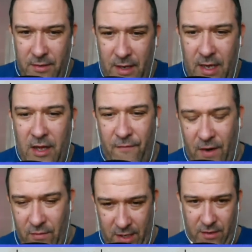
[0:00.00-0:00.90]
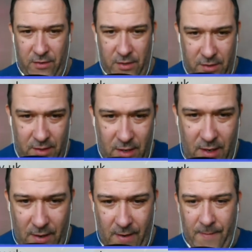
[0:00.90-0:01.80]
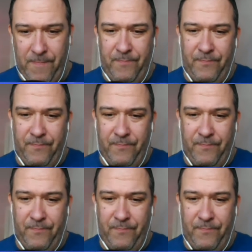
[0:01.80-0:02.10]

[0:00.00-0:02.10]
It is very good, and